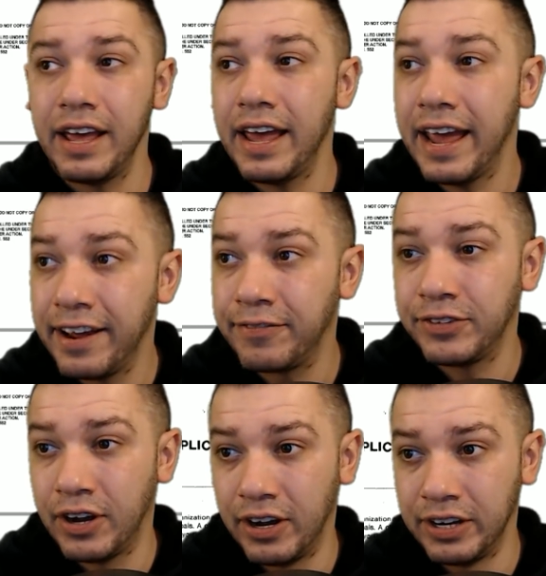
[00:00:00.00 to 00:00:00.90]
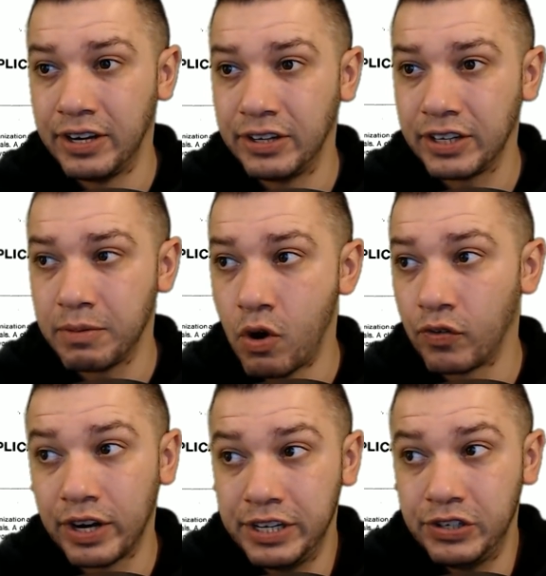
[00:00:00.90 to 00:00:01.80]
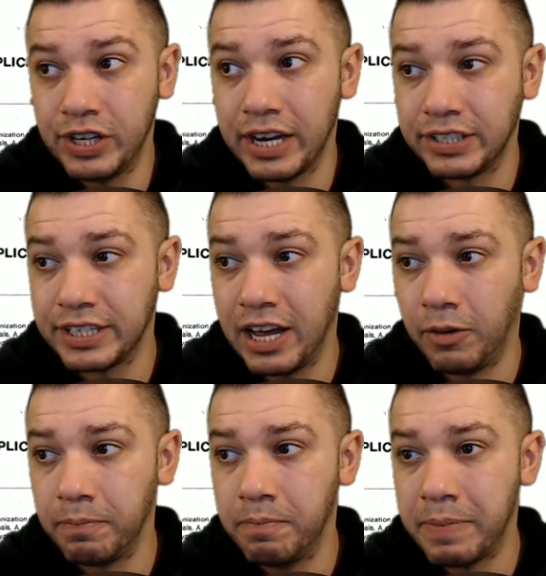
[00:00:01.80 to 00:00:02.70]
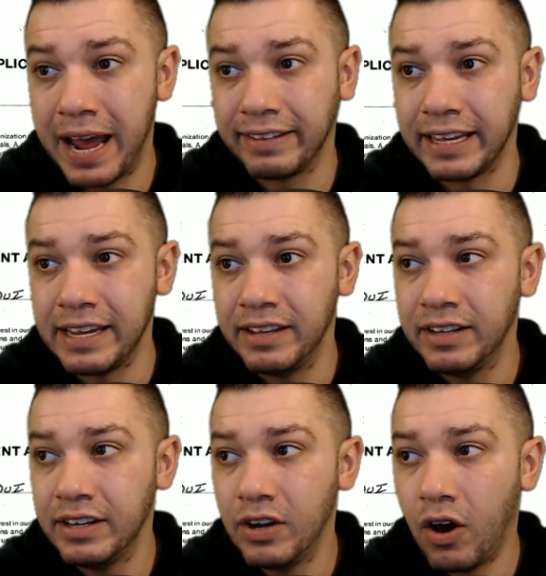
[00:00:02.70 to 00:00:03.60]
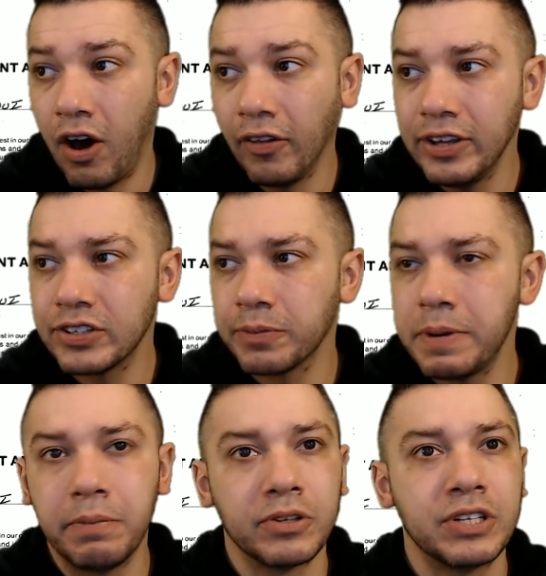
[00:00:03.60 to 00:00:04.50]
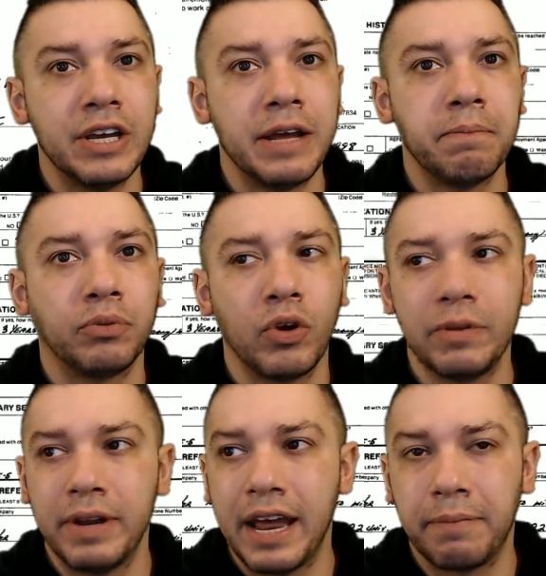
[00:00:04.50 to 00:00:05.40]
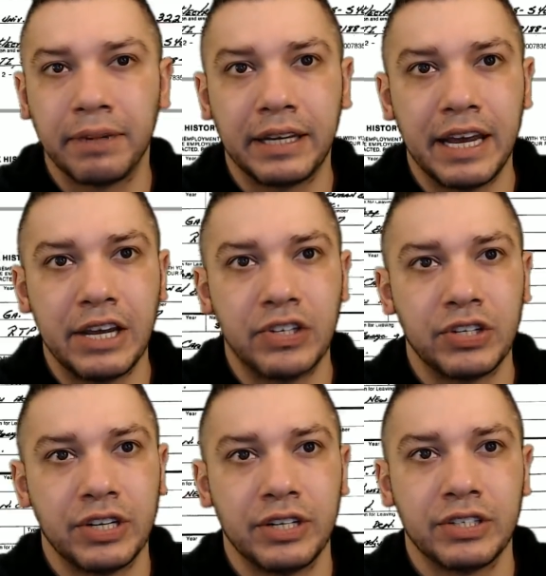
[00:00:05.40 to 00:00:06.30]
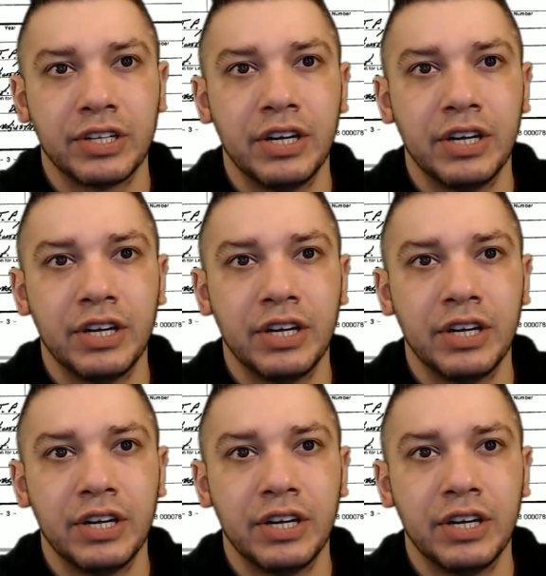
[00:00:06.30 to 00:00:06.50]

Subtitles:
F-ton to come over. I need you guys' help badly. All these are people's employment applications,